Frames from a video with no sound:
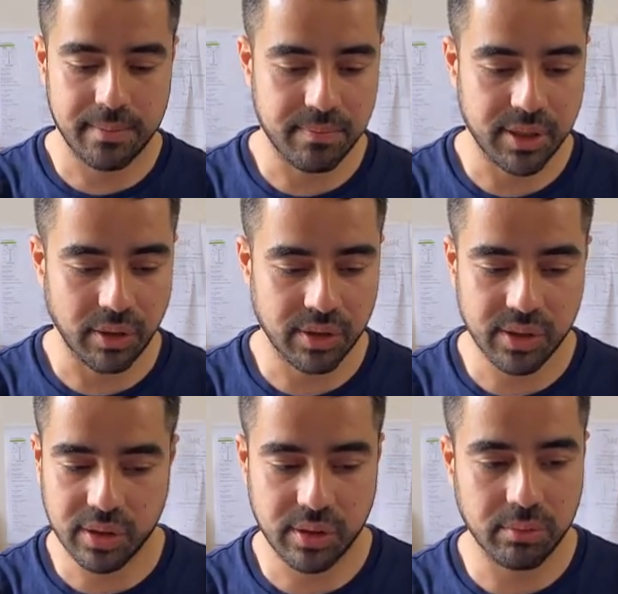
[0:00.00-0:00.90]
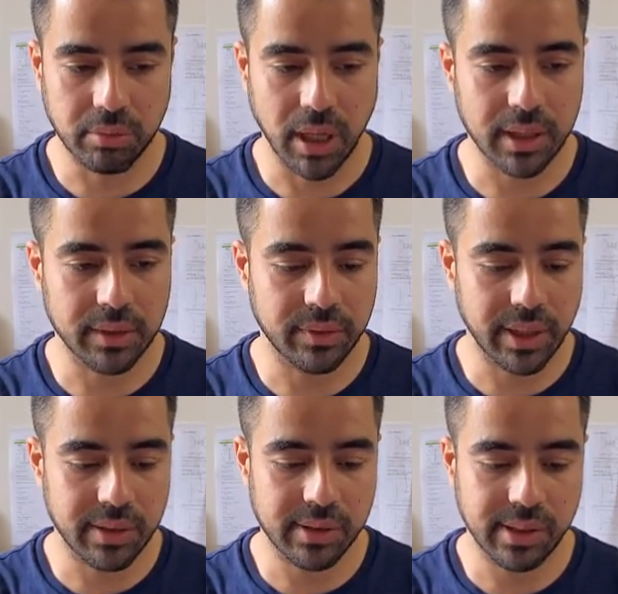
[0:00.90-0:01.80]
So relative
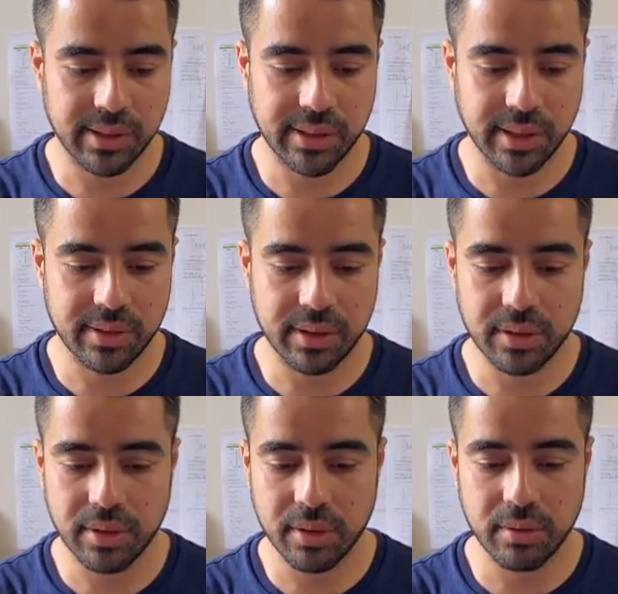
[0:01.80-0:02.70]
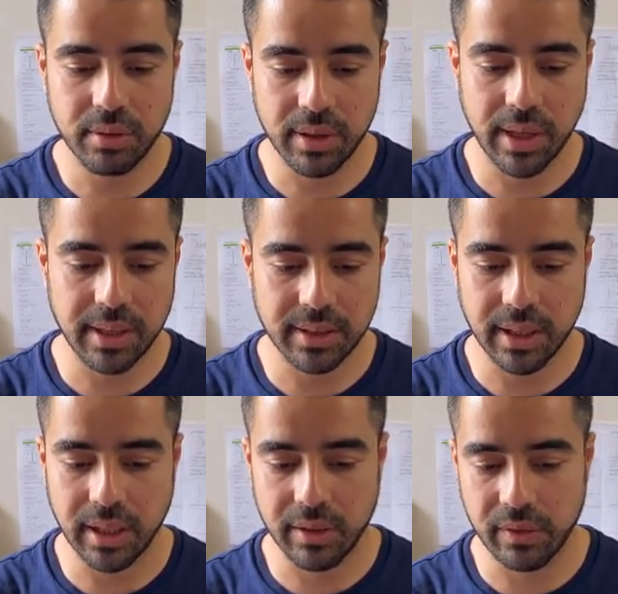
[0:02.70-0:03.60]
density is 62, and that's going
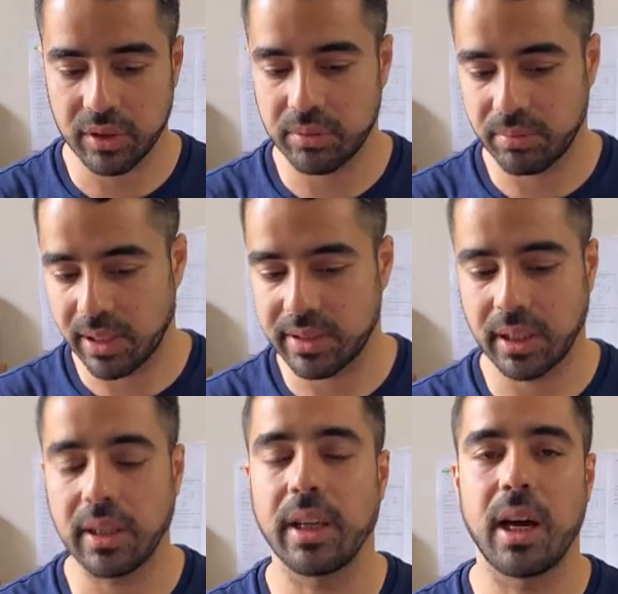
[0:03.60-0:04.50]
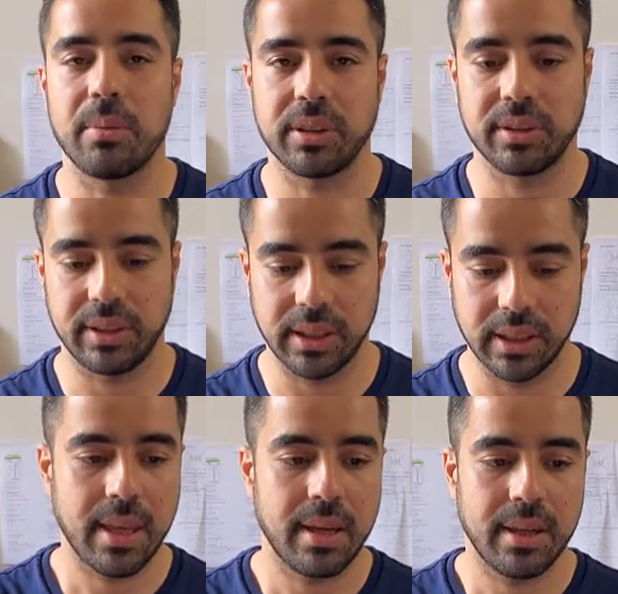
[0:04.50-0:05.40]
to give us basically option C.
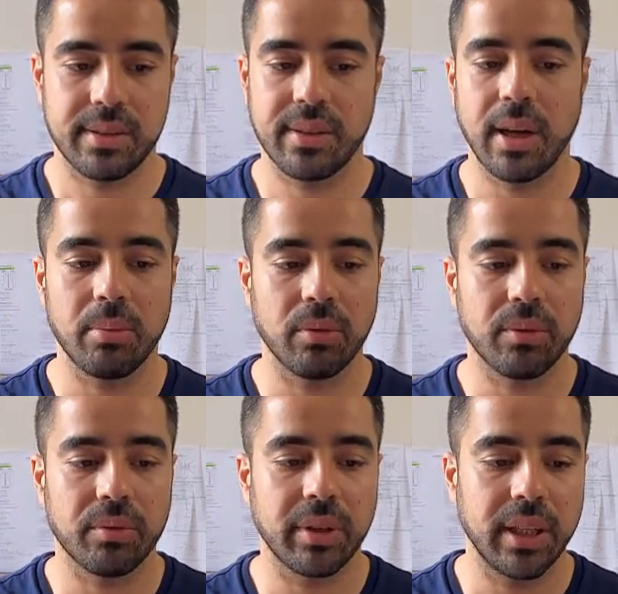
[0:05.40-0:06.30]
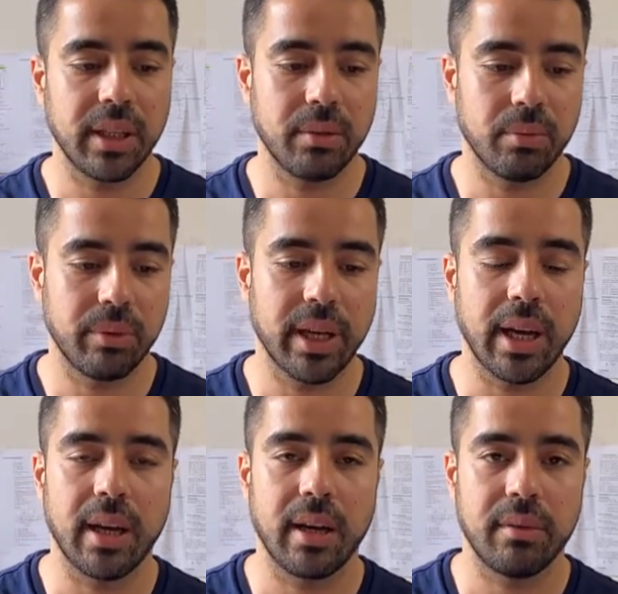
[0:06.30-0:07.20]
Example 3, we
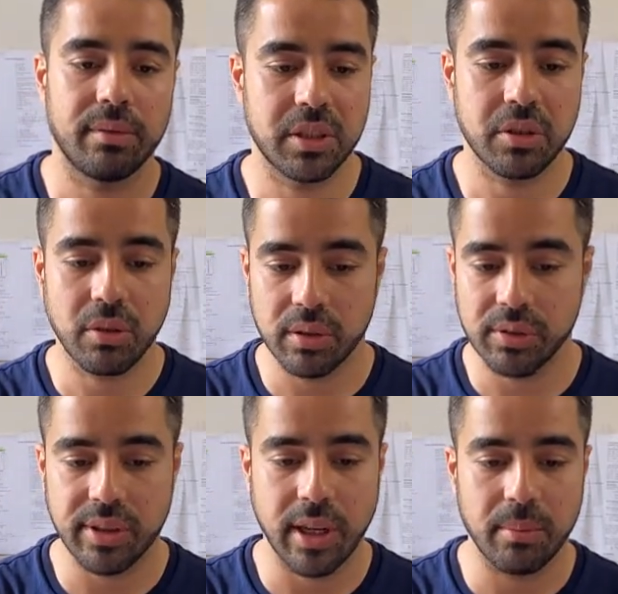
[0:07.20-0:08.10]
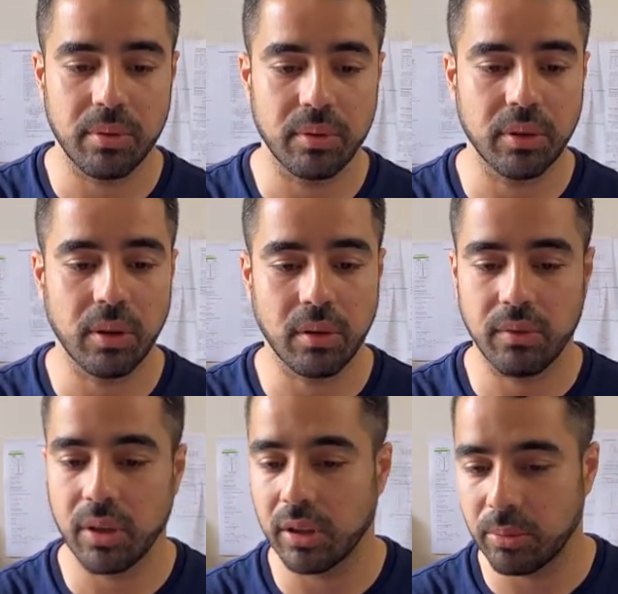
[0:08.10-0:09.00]
have soil sample, total
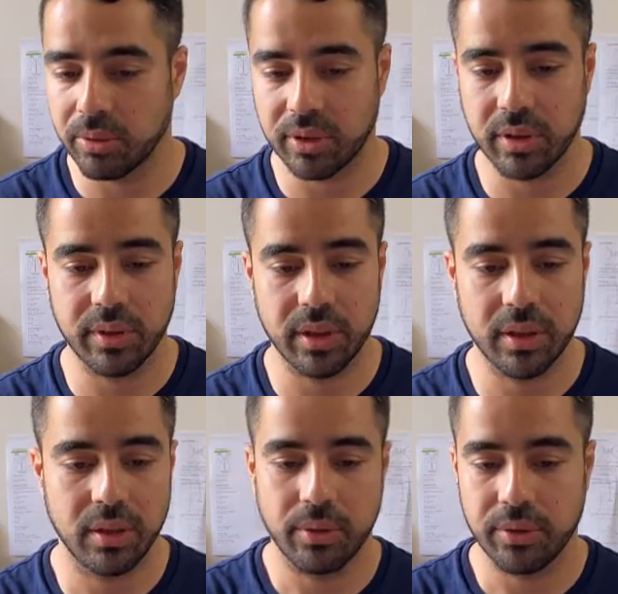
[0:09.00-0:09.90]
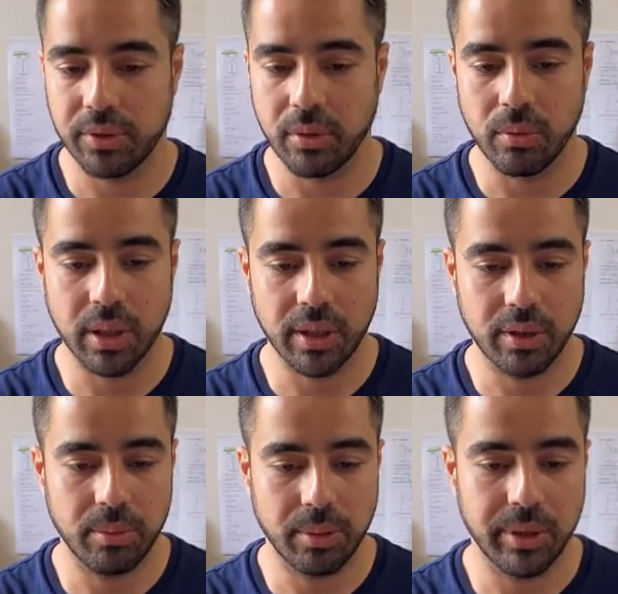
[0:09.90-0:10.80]
volume is given 0.01
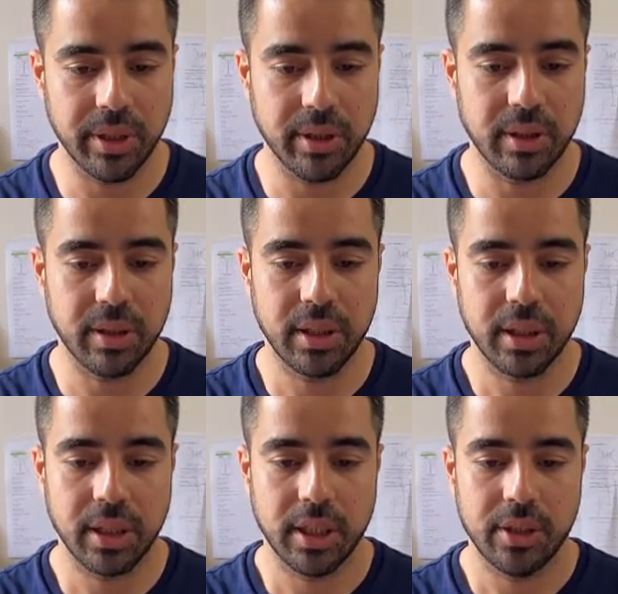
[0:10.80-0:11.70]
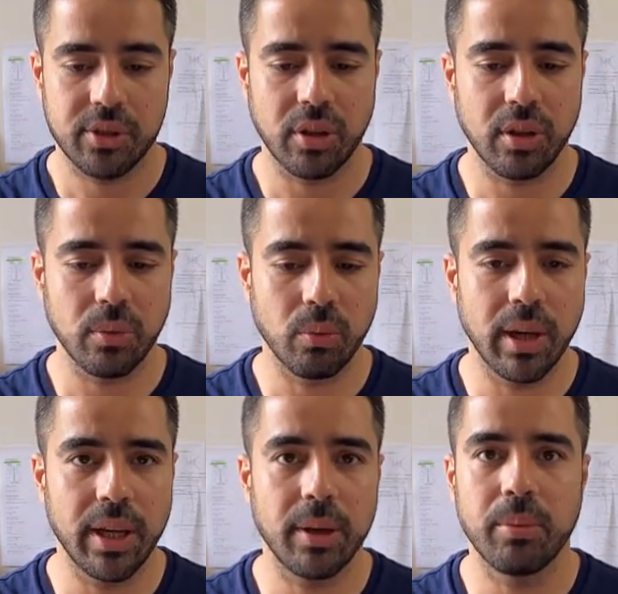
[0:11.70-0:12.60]
cubic meter, solid
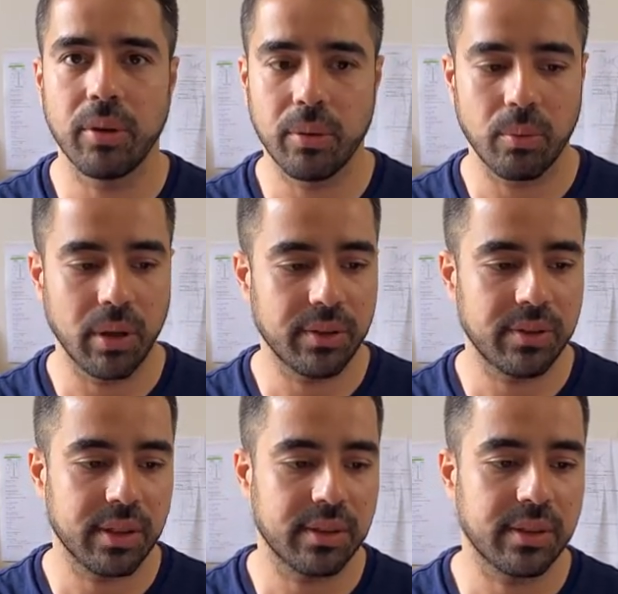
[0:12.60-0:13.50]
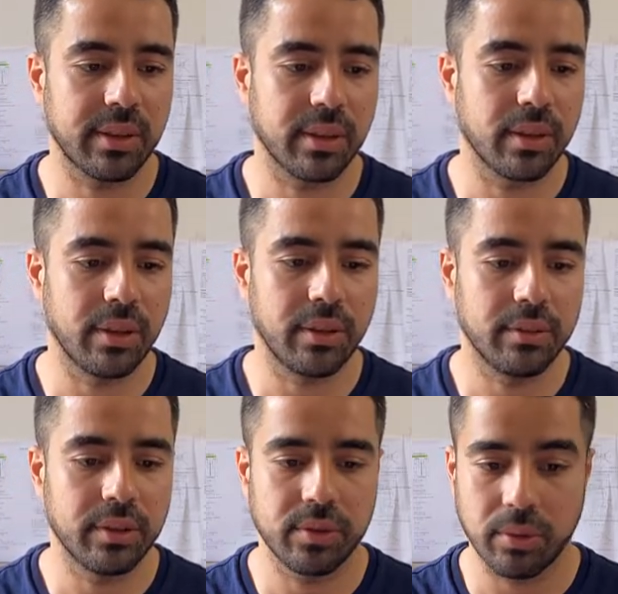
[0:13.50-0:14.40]
weight 0.16
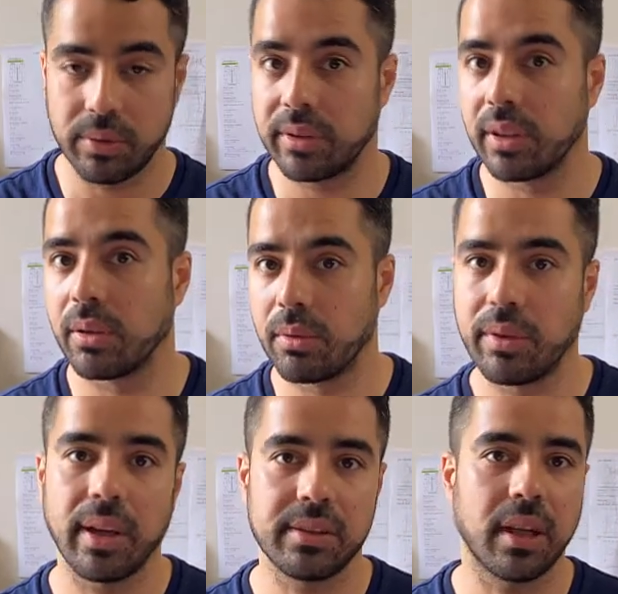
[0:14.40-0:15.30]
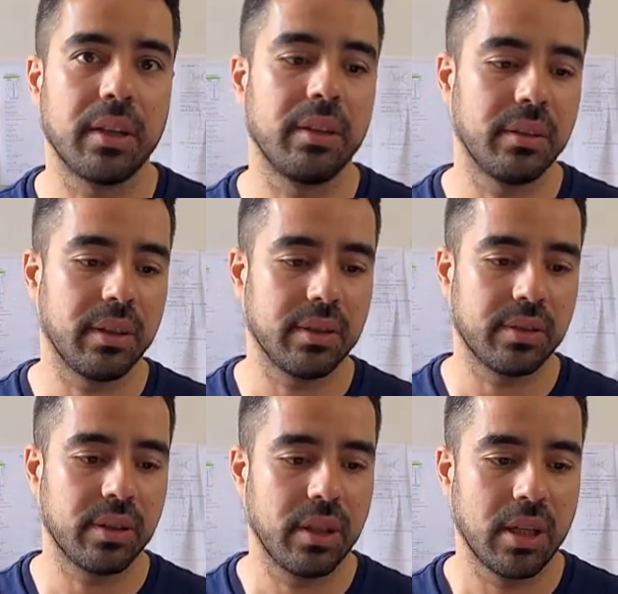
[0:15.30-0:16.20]
kilonewton, so we're dealing with SI units.